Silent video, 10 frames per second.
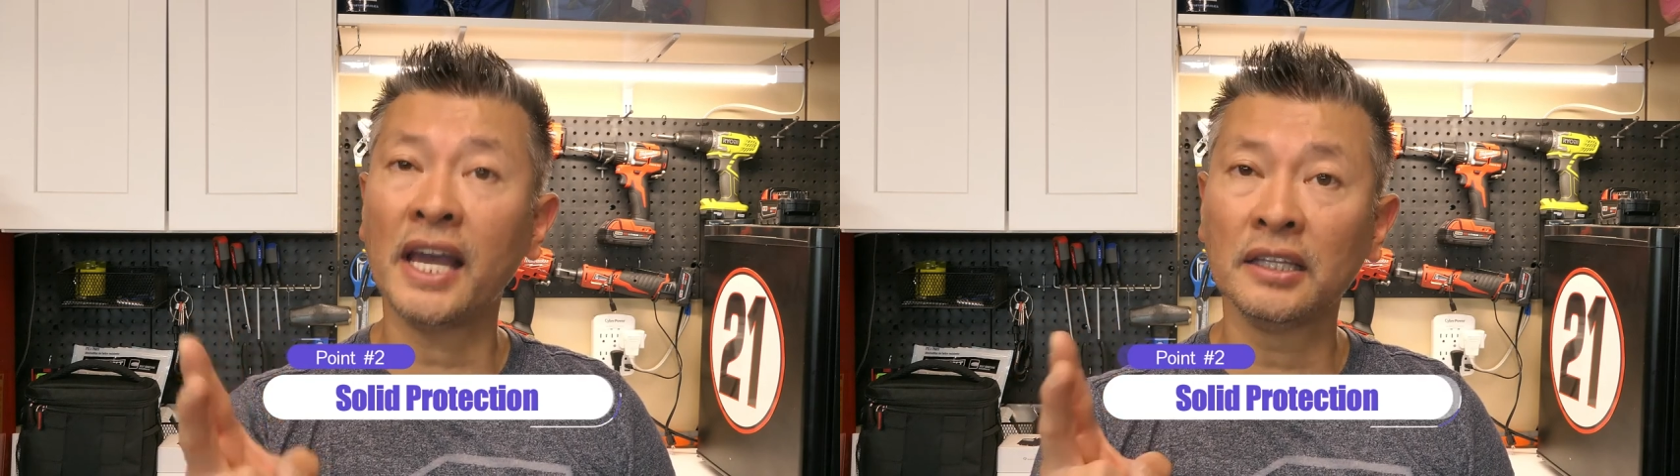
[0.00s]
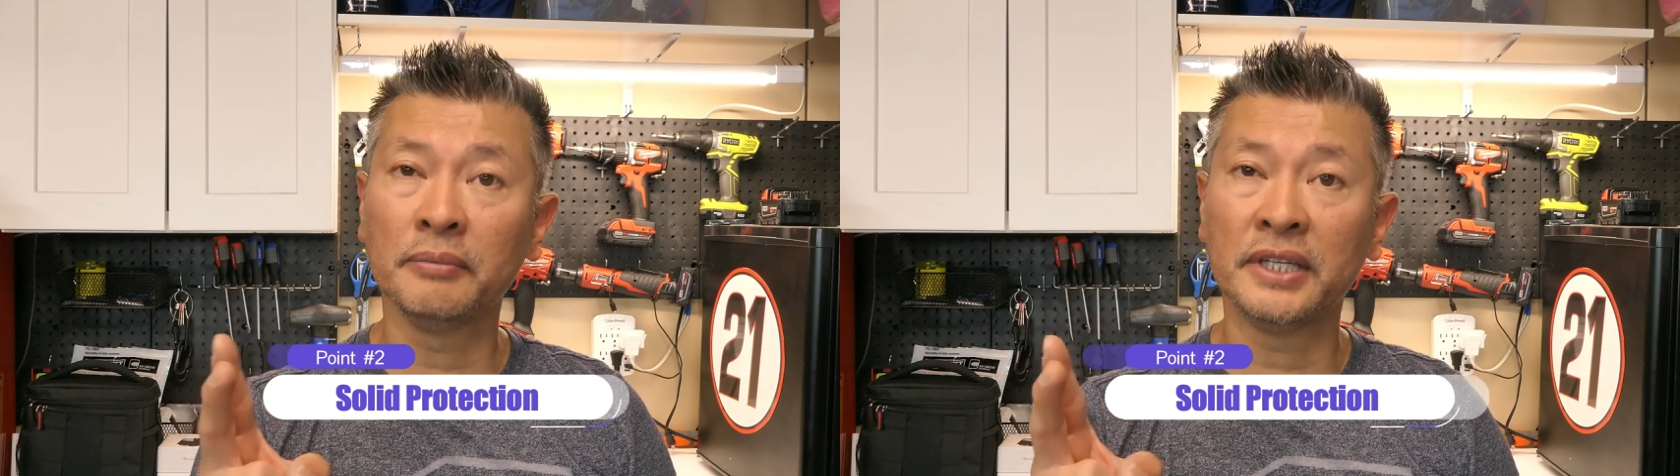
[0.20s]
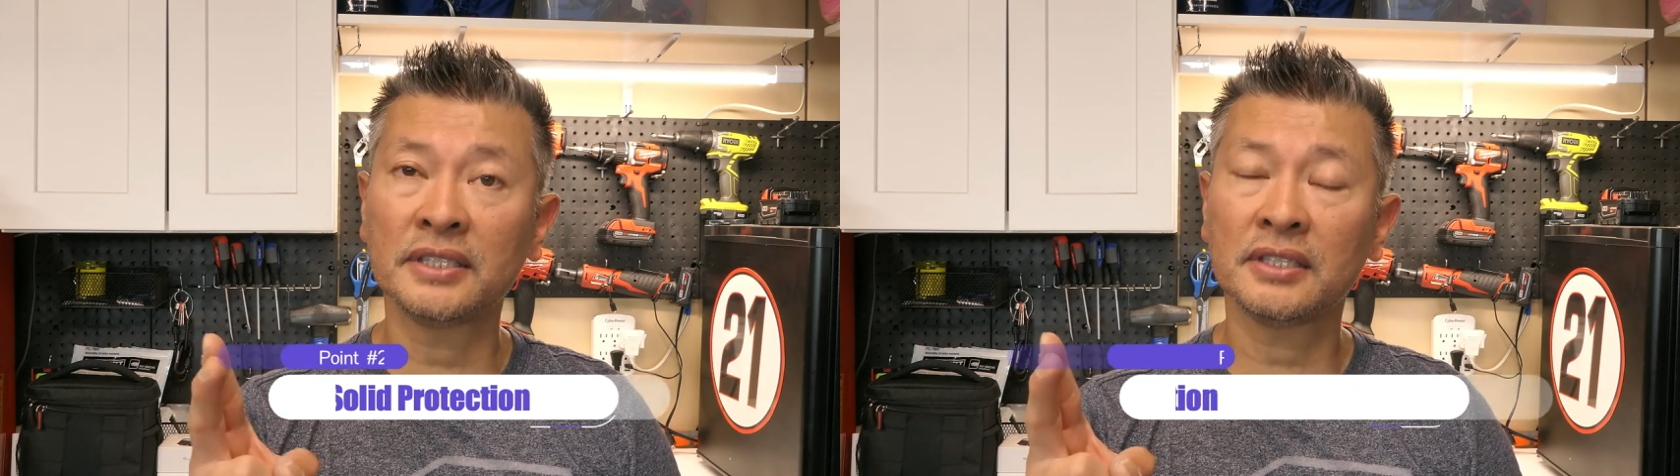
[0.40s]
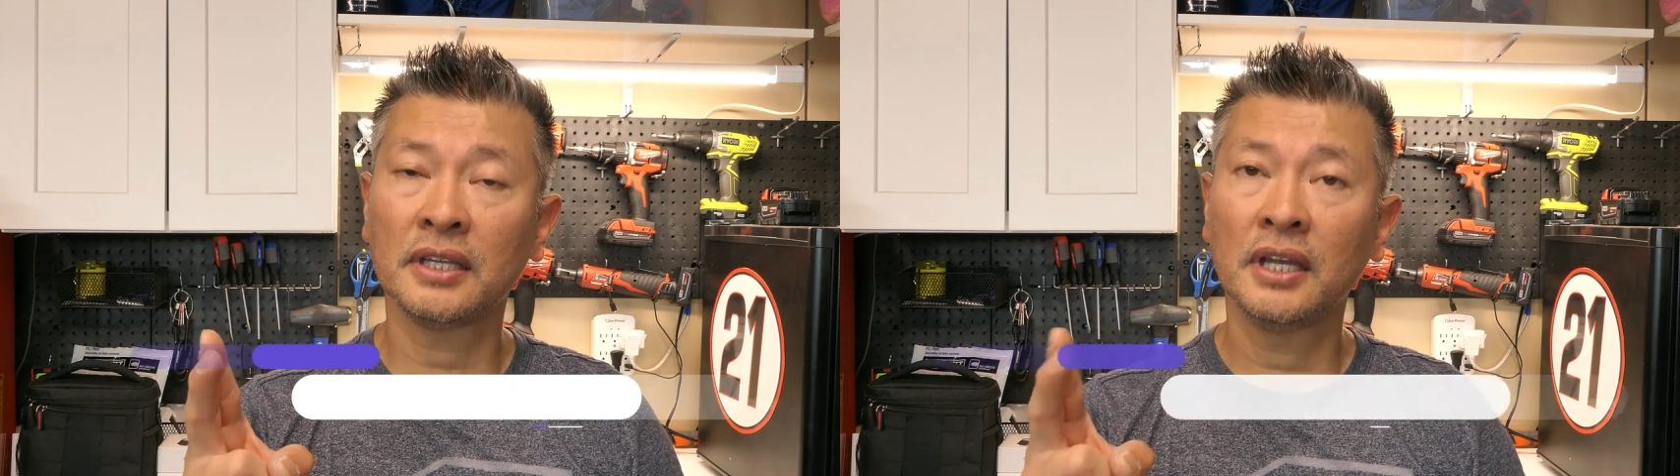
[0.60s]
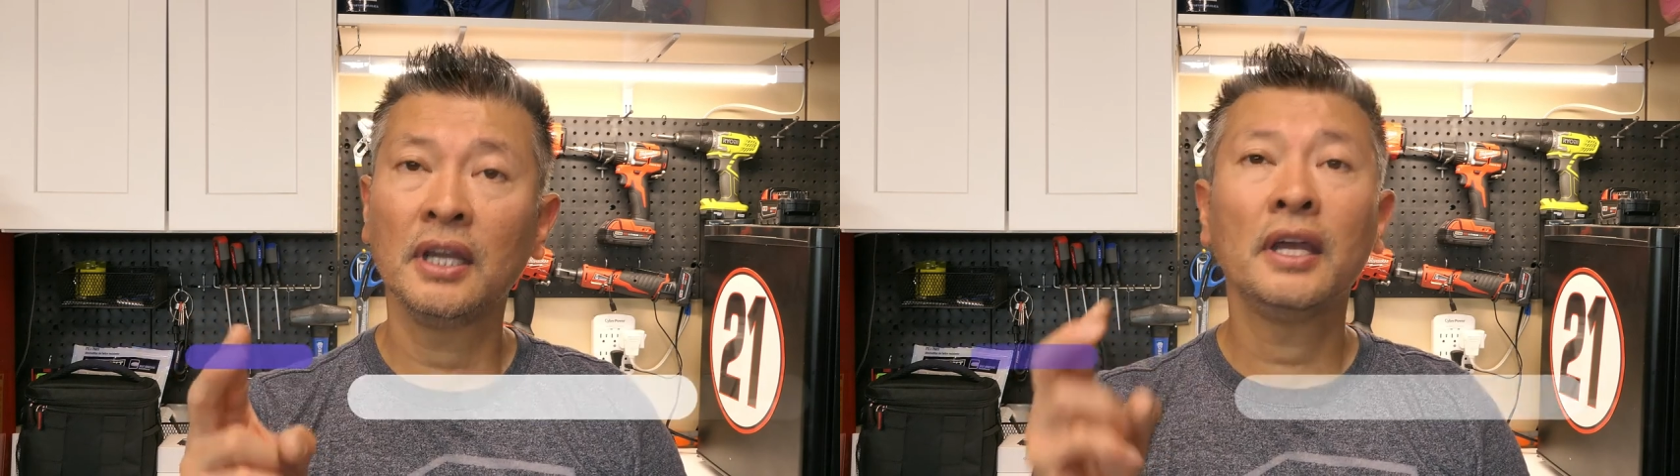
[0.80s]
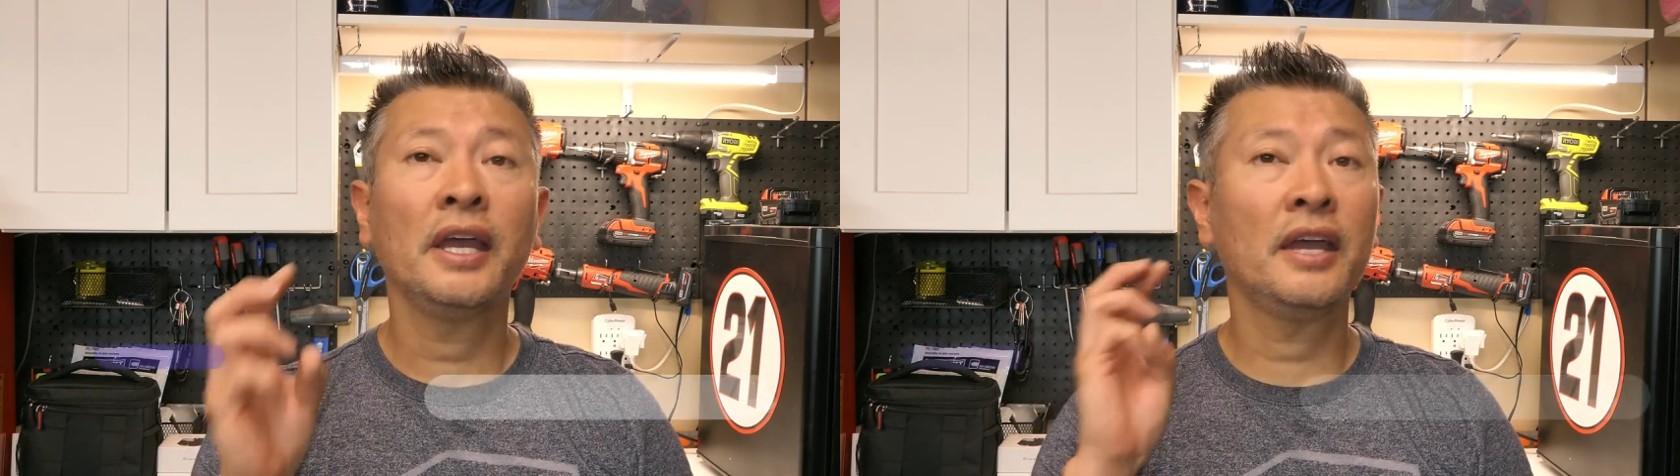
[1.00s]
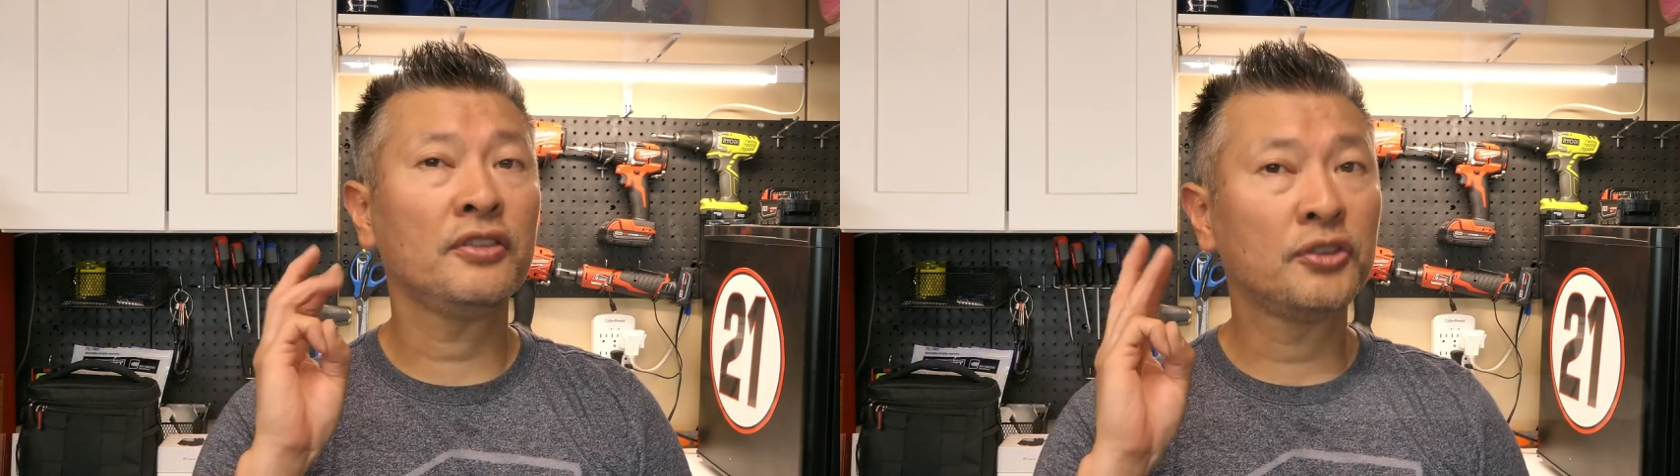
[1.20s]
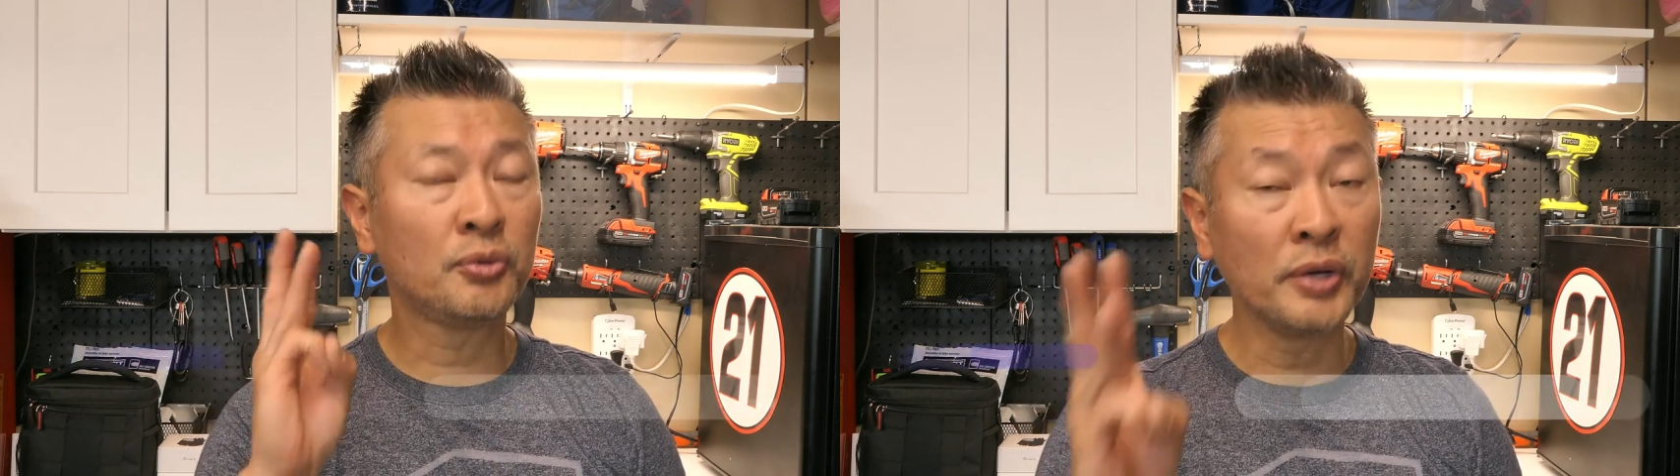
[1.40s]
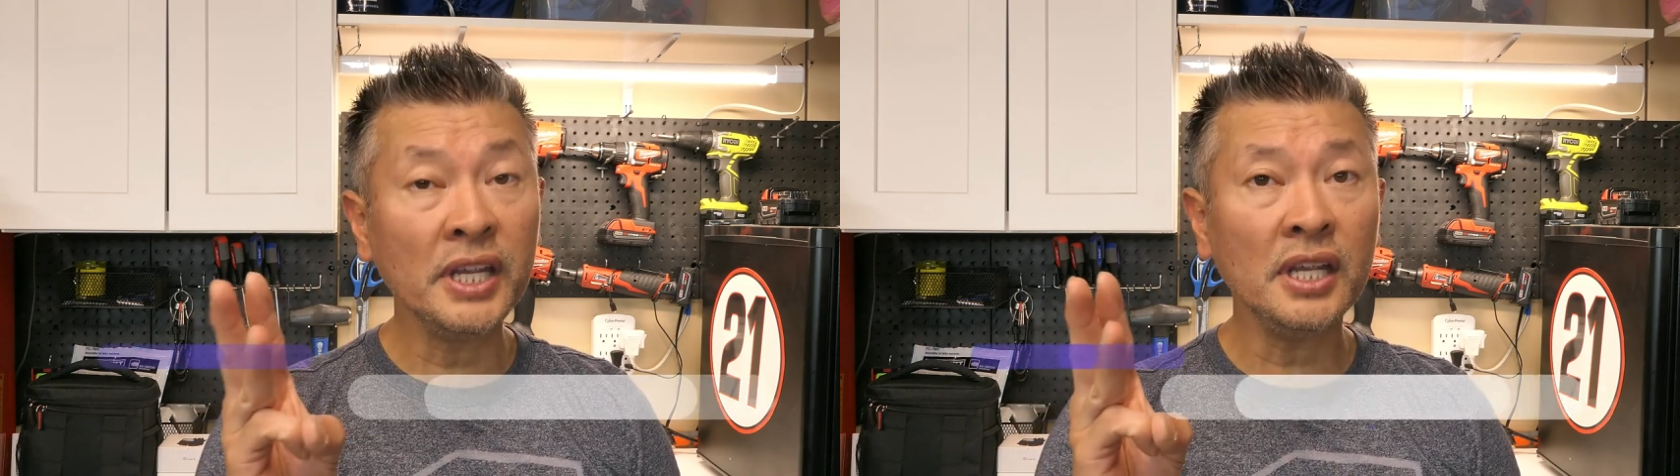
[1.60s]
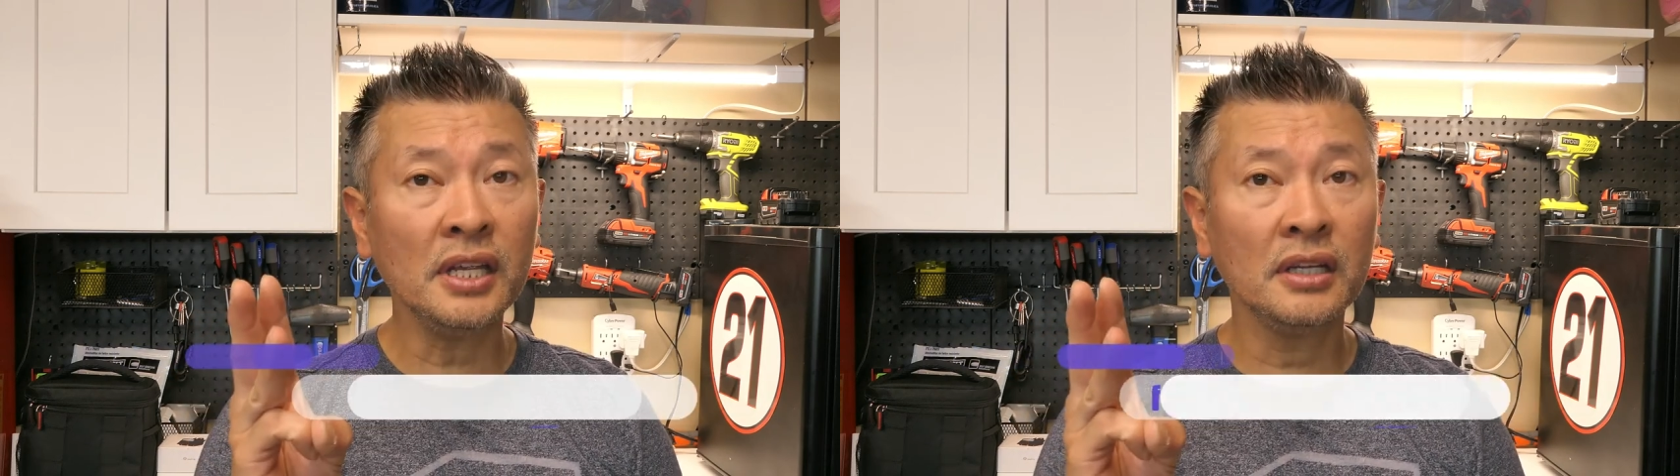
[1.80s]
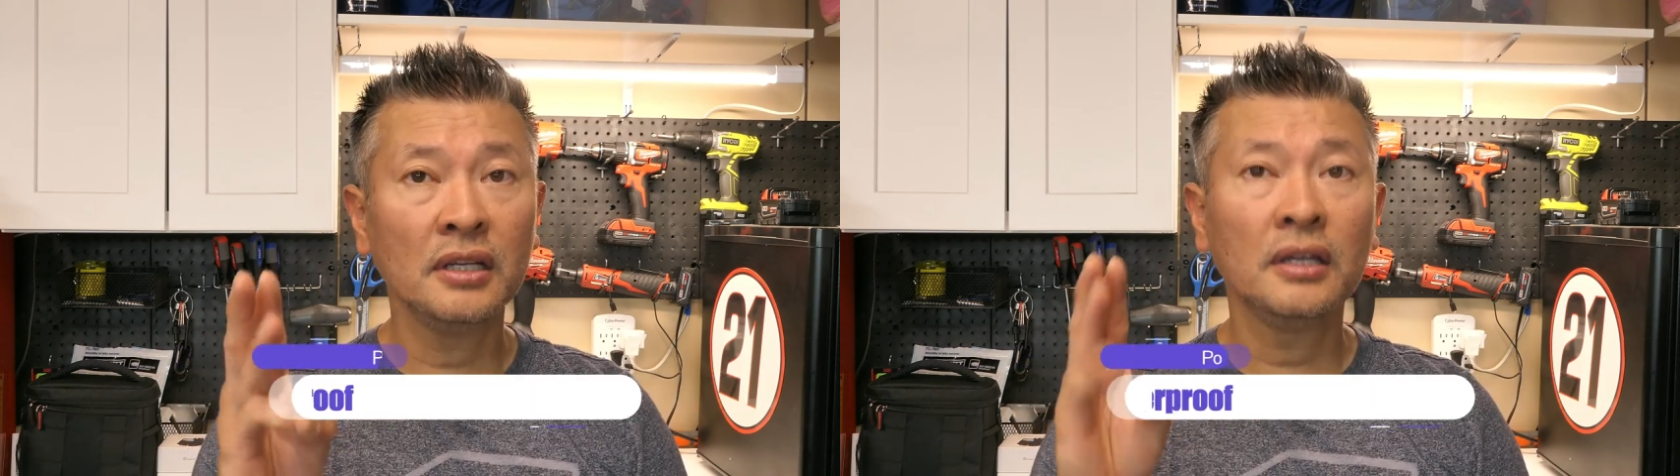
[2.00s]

elements. And three,